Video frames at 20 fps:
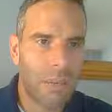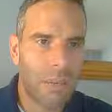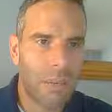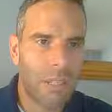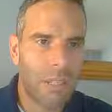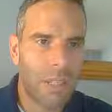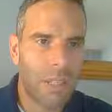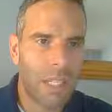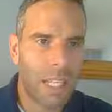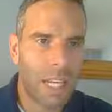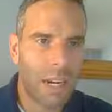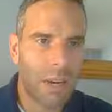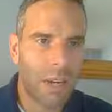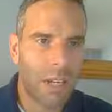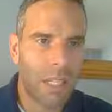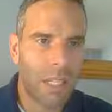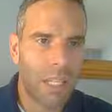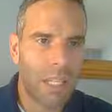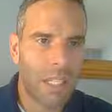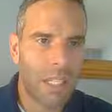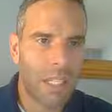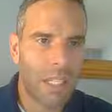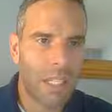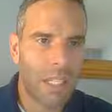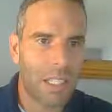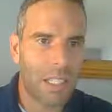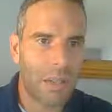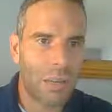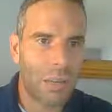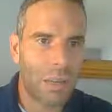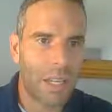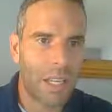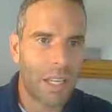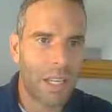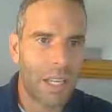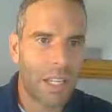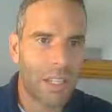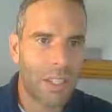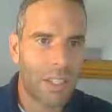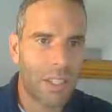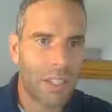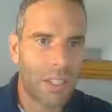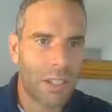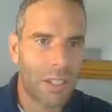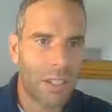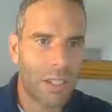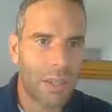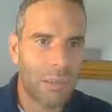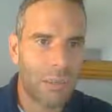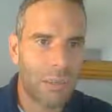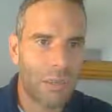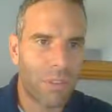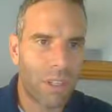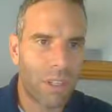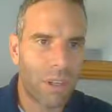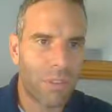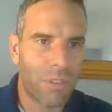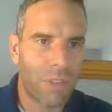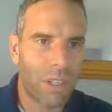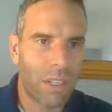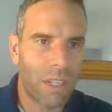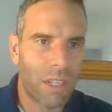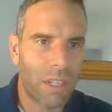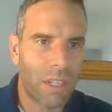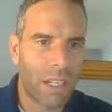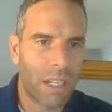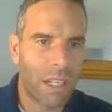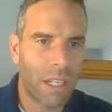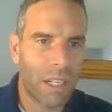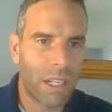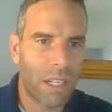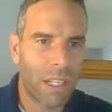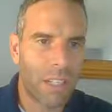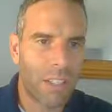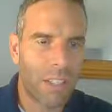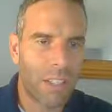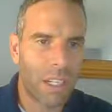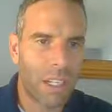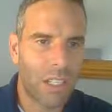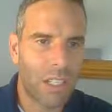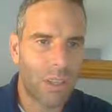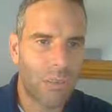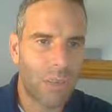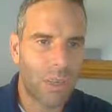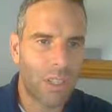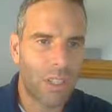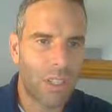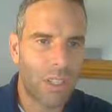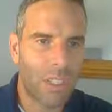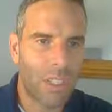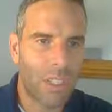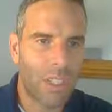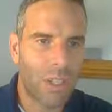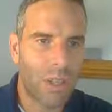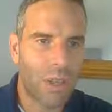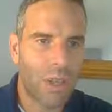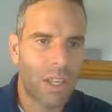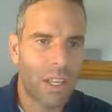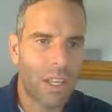Sometimes this hourglass gets in the way, so you can move it over and then change the margin.